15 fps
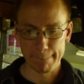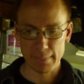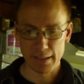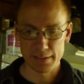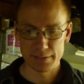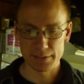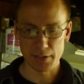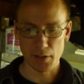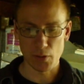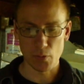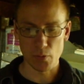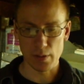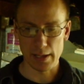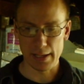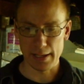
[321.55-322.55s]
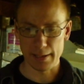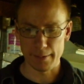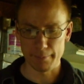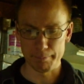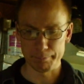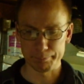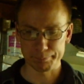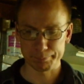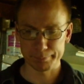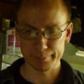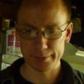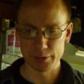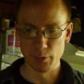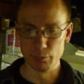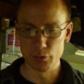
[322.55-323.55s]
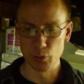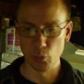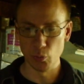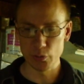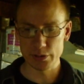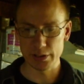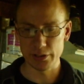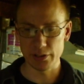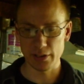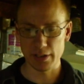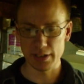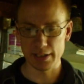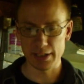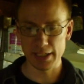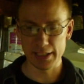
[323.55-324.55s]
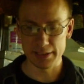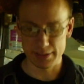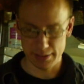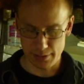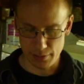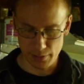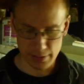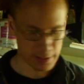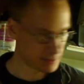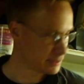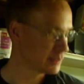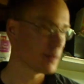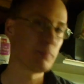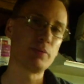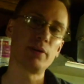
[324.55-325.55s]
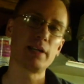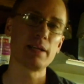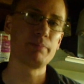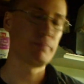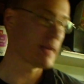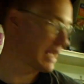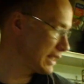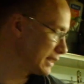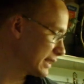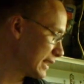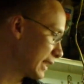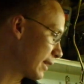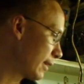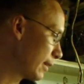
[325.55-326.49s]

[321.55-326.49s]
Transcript: So some tools that you're going to need to do this, they're pretty basic,